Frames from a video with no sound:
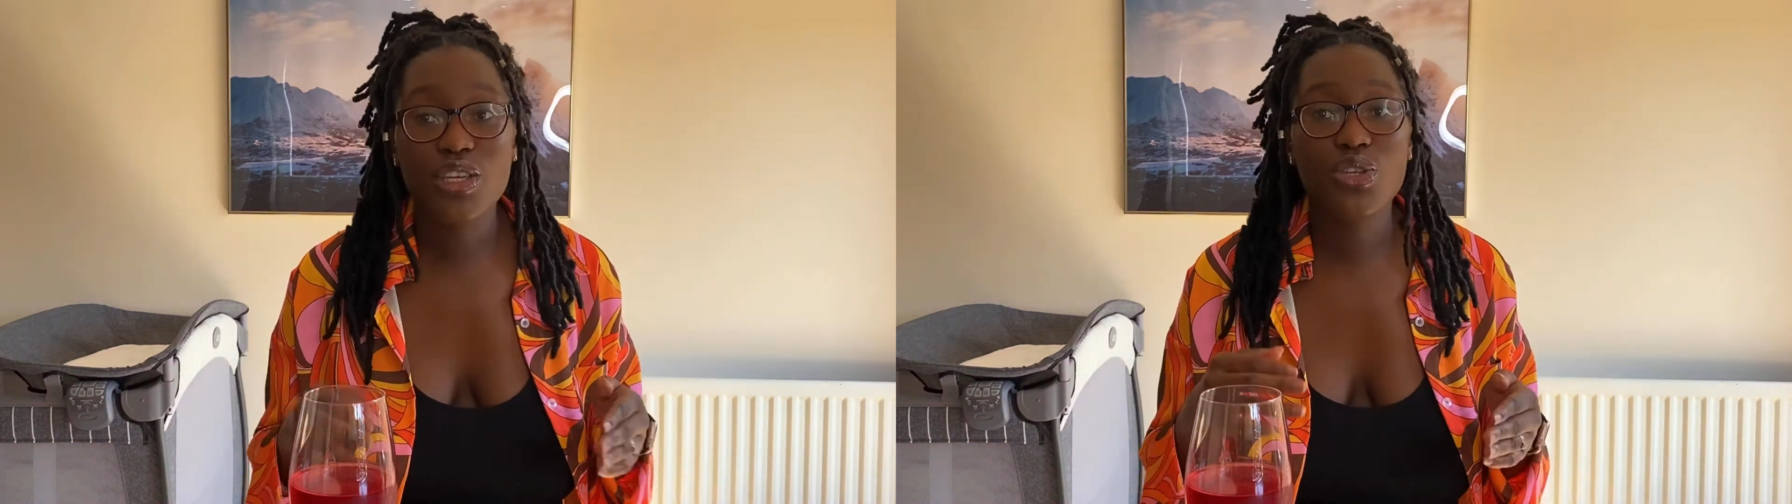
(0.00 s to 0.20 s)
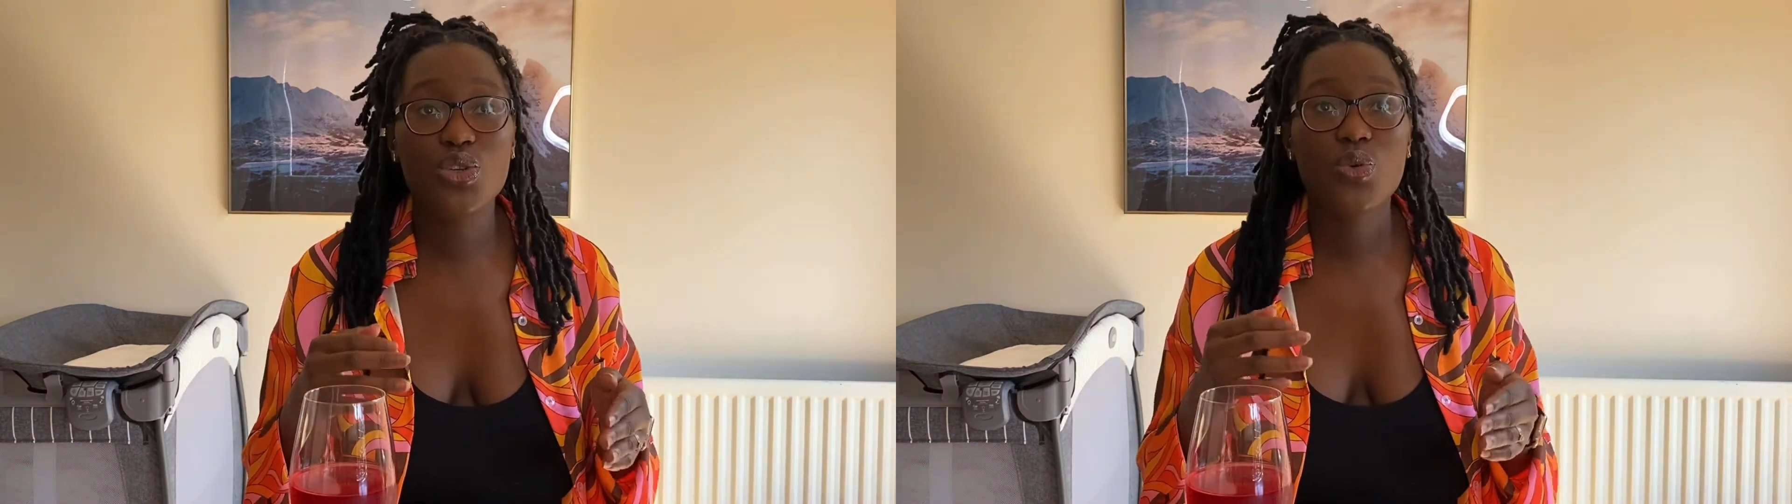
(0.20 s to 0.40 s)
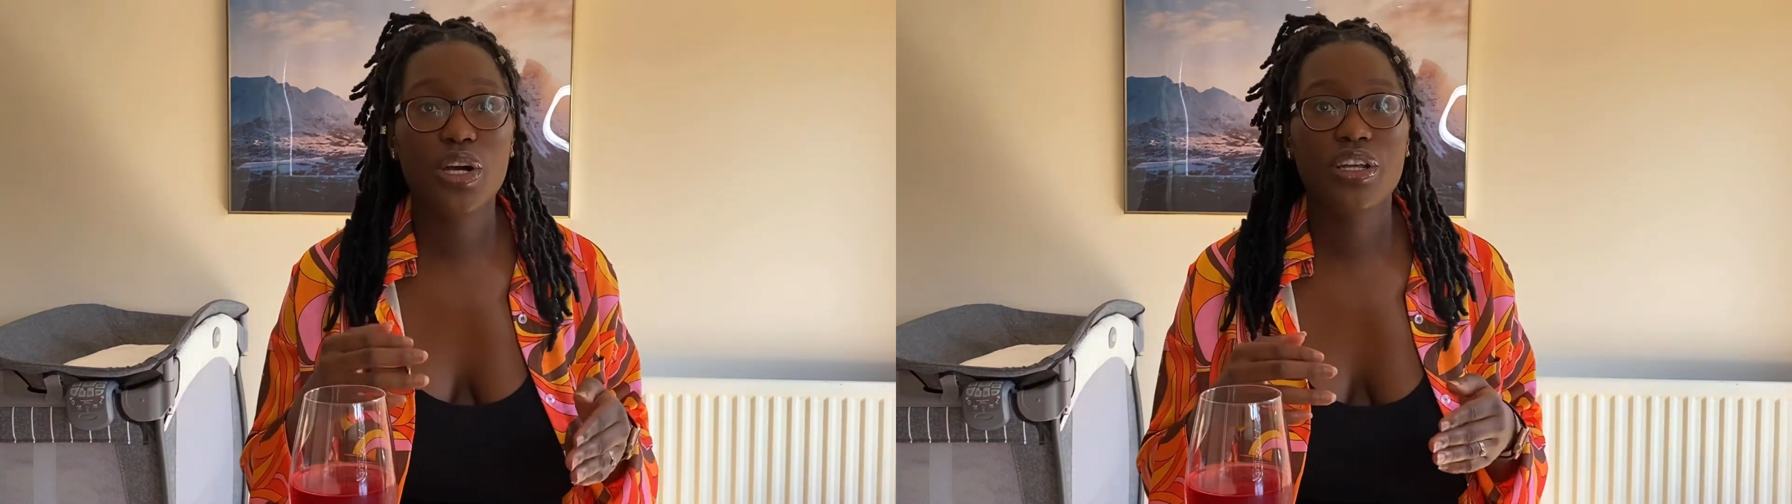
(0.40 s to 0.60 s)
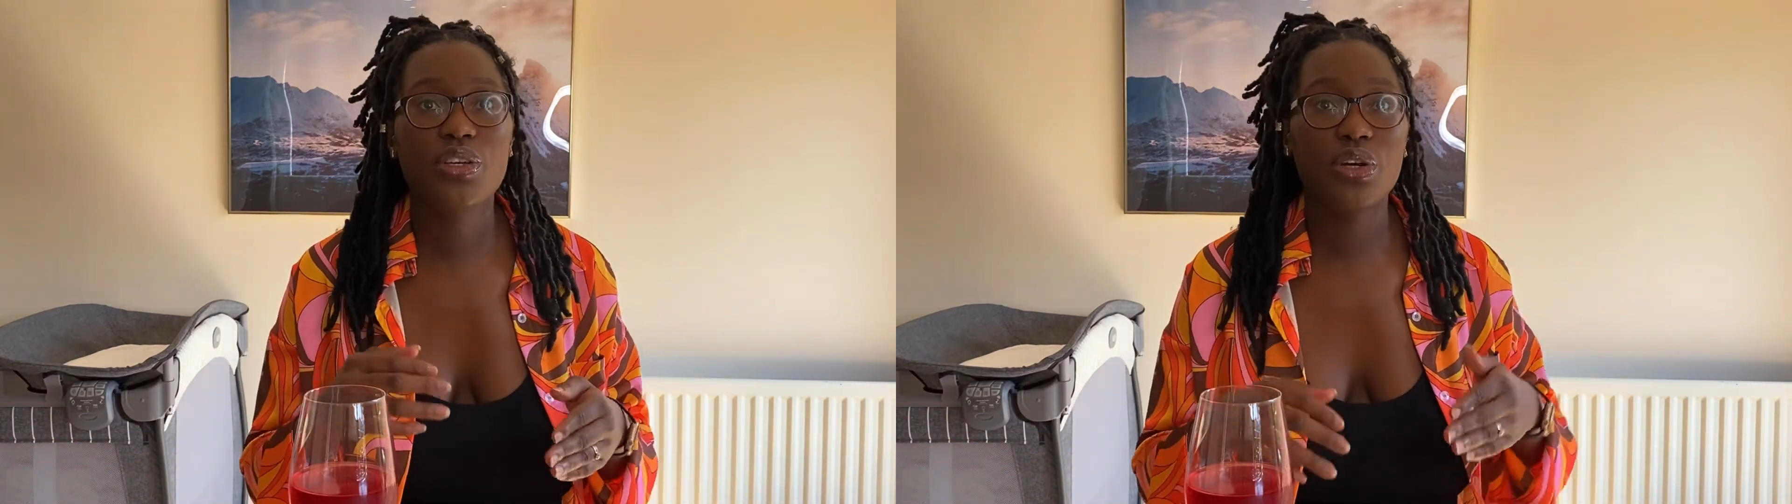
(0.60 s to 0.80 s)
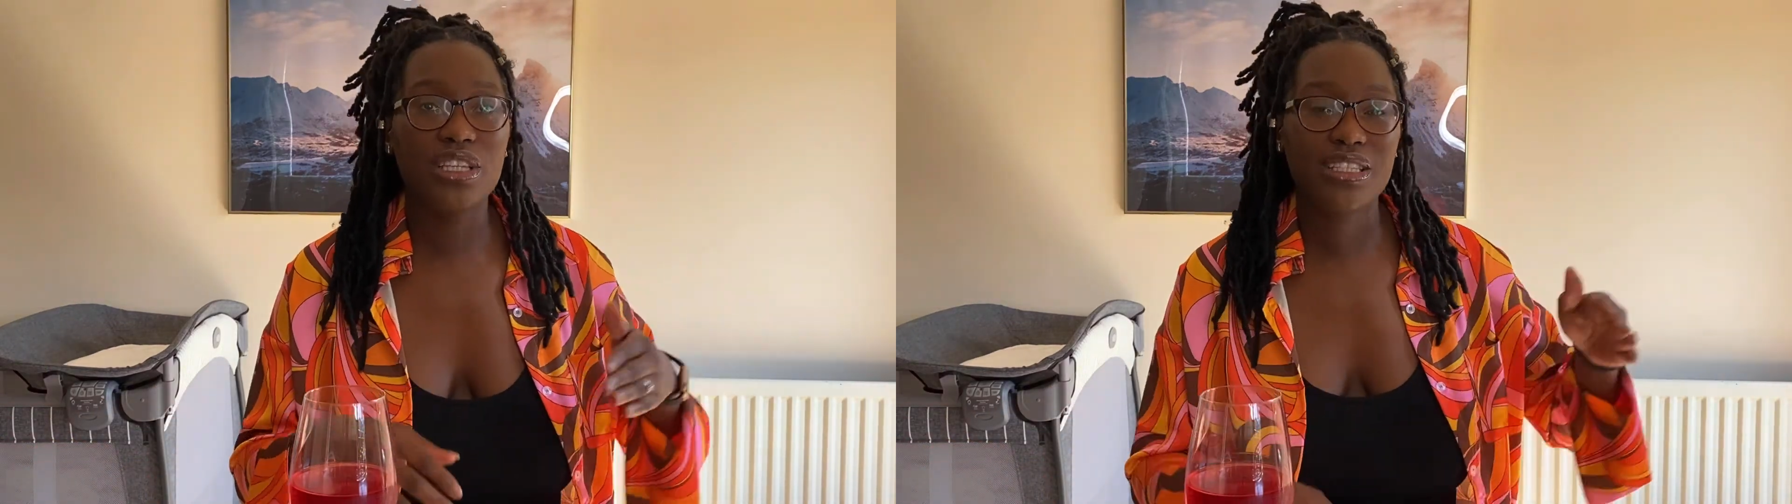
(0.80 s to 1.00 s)
You
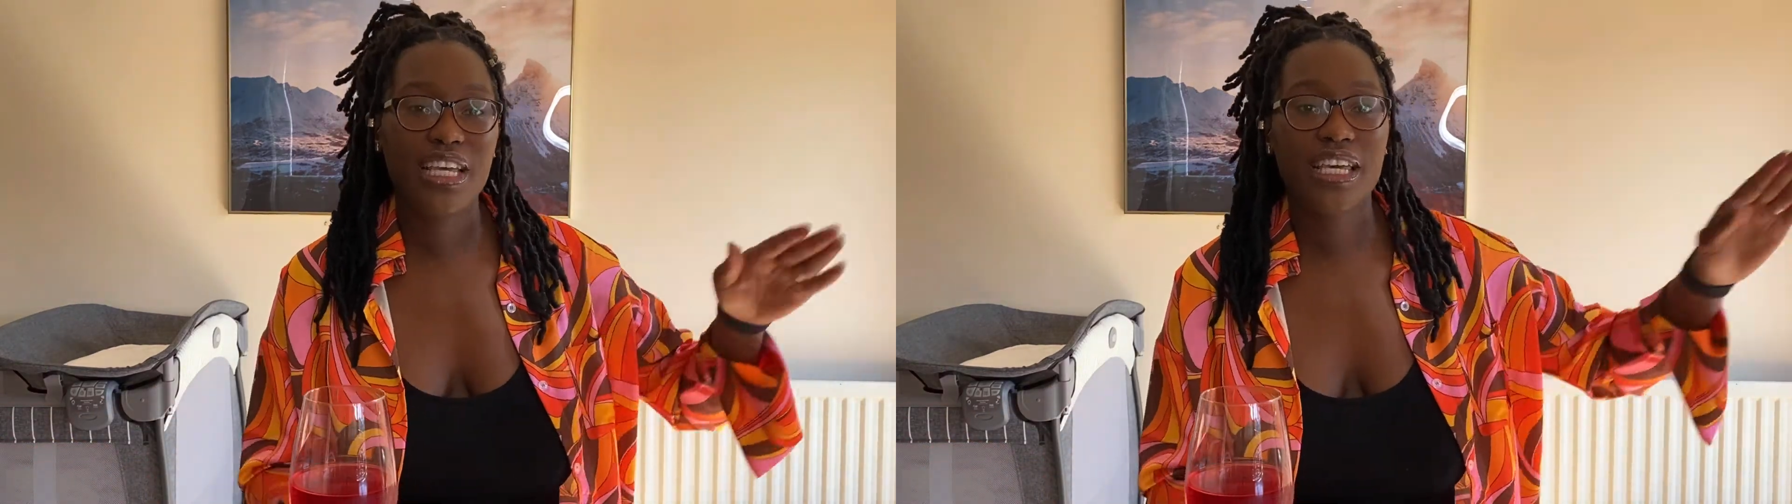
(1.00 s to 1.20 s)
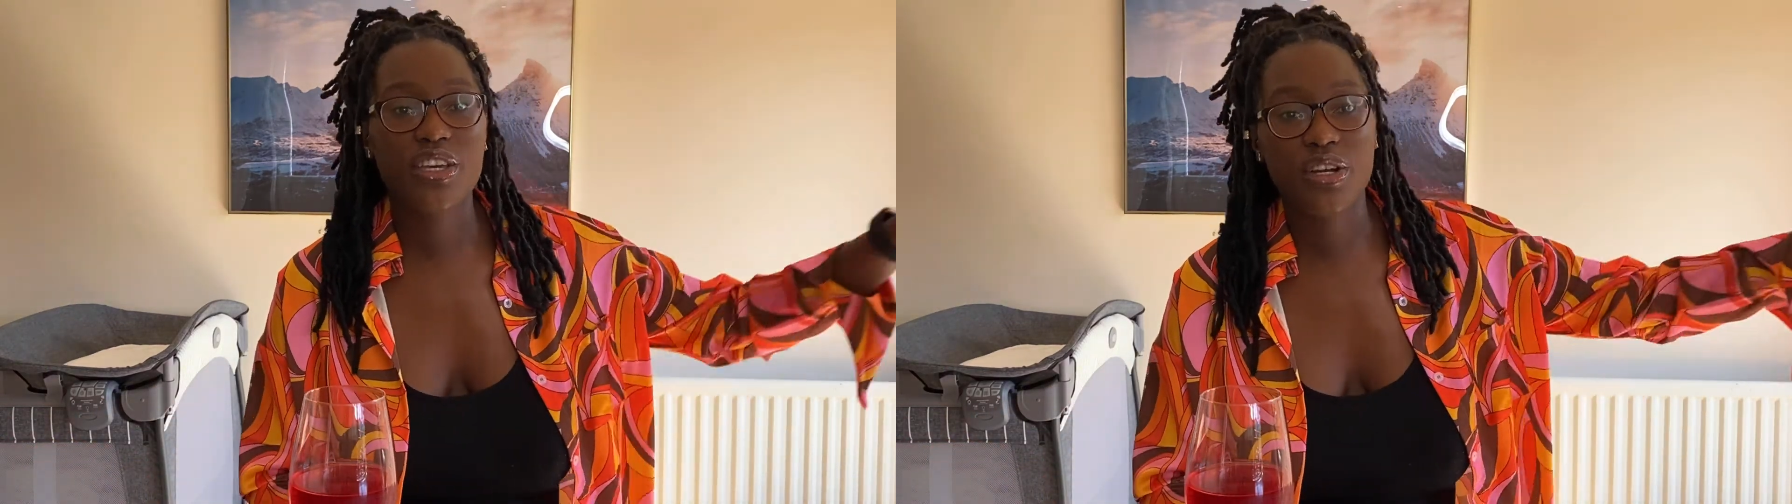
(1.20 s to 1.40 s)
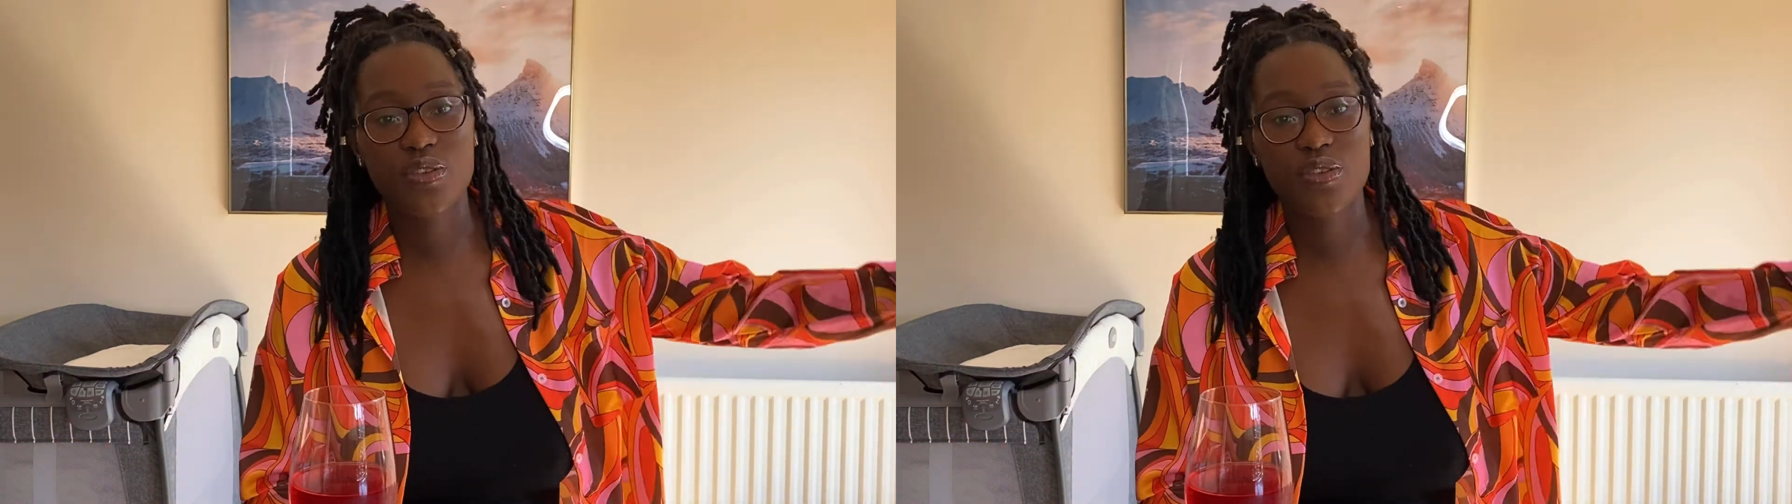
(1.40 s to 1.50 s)
are taking care of